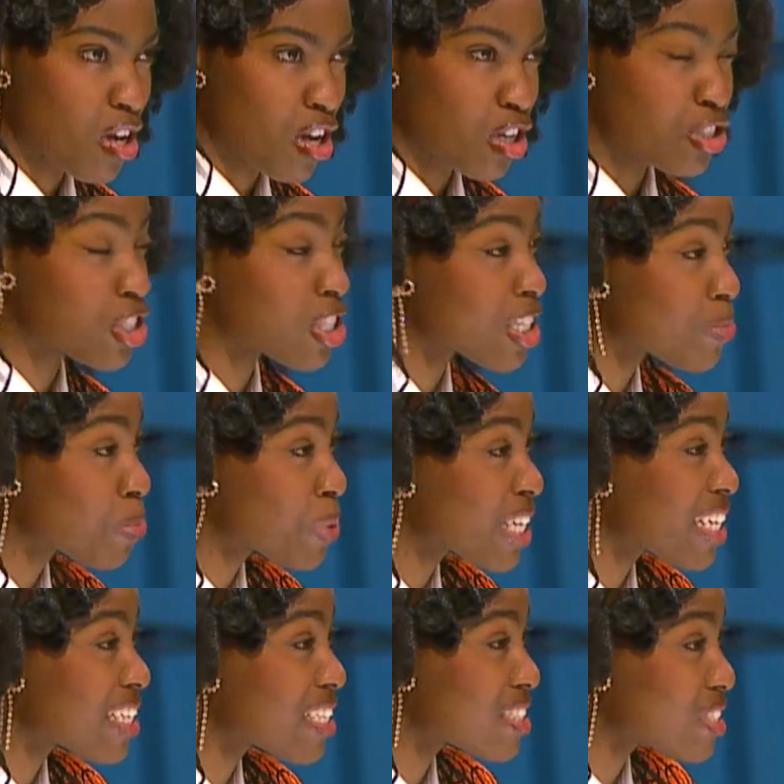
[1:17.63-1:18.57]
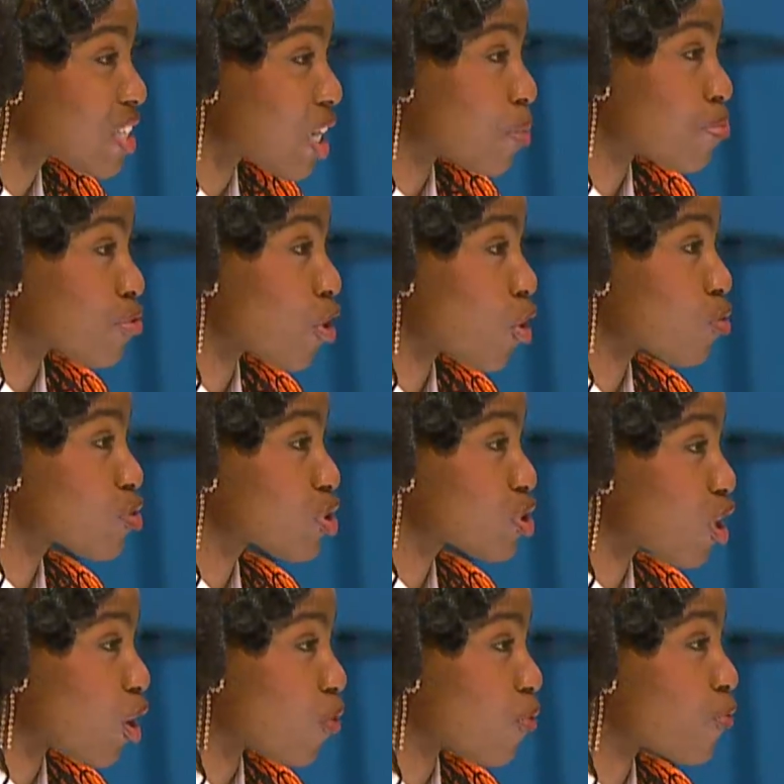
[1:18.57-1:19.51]
Europeans approached
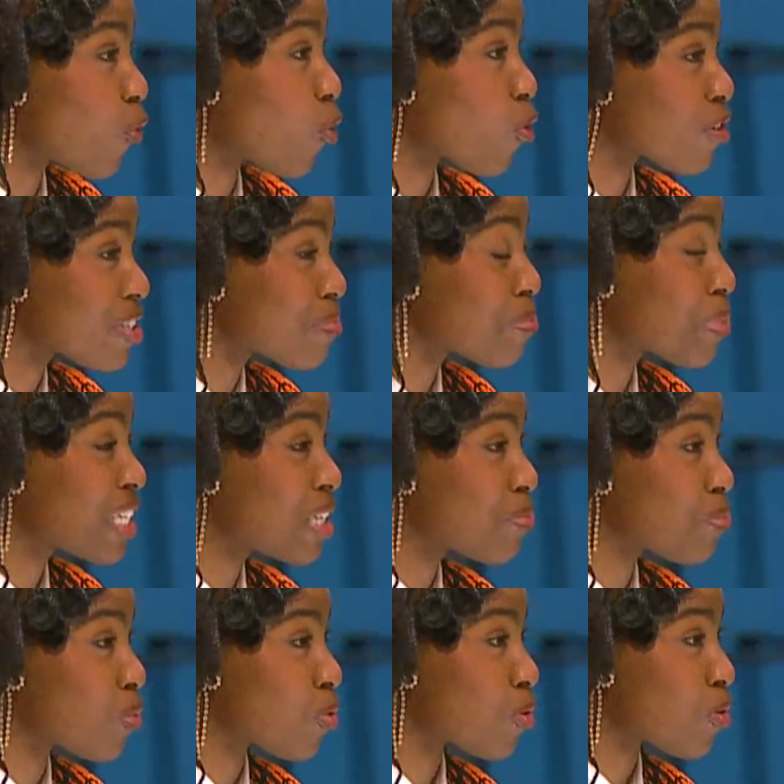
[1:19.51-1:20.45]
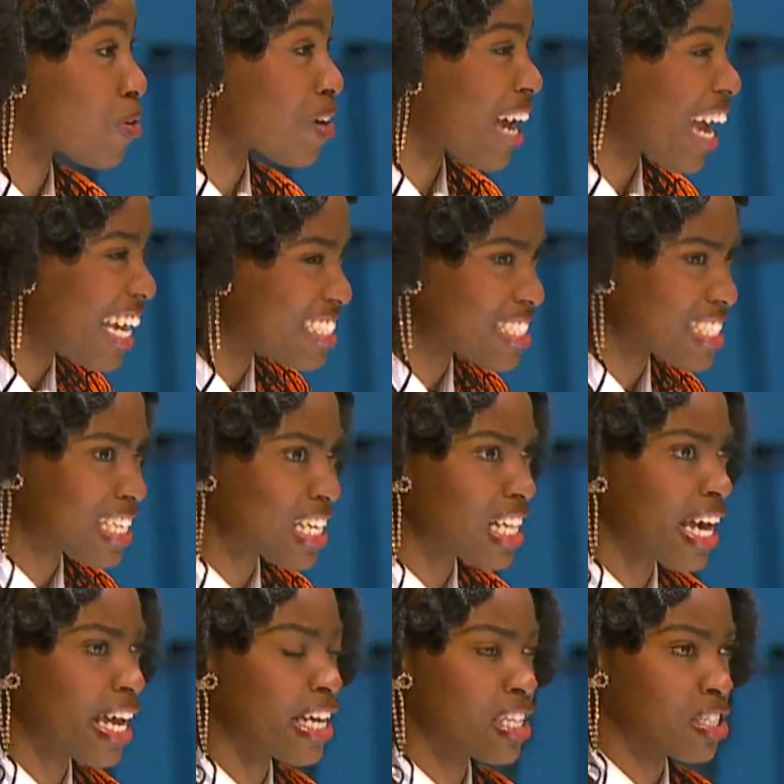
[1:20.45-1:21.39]
a foreign people and
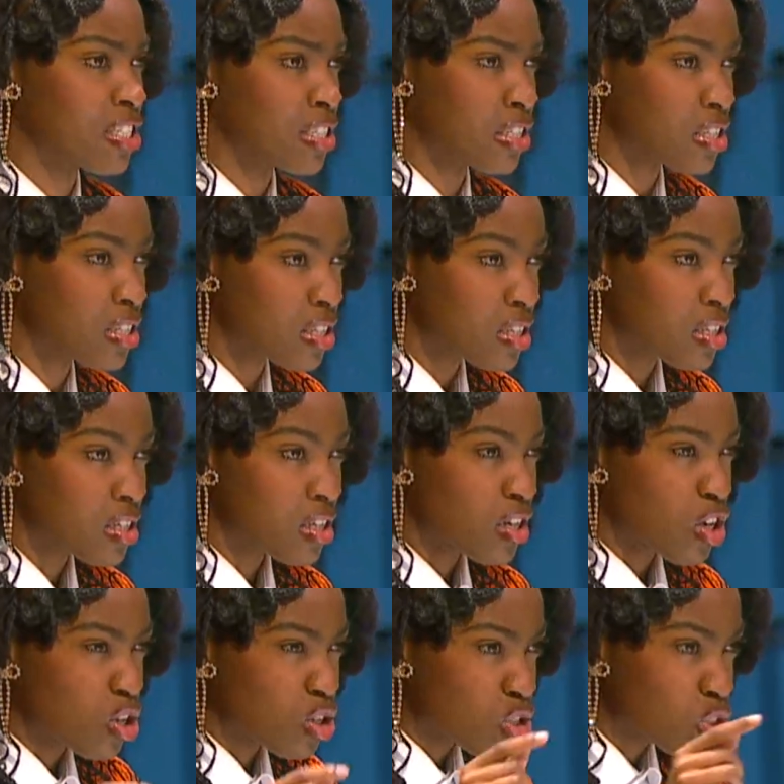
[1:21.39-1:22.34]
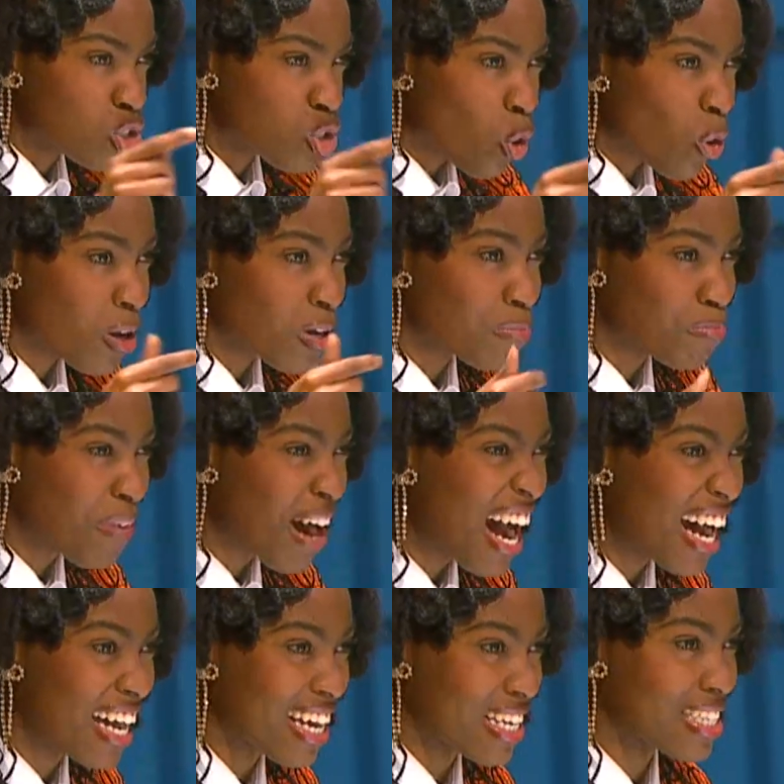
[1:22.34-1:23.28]
declared, "You're
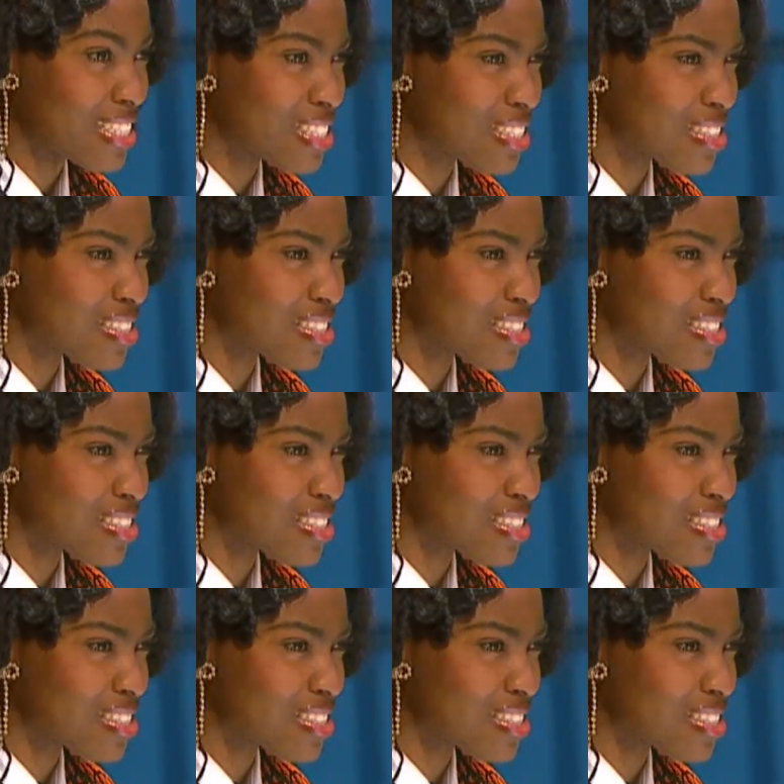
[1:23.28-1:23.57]
mine."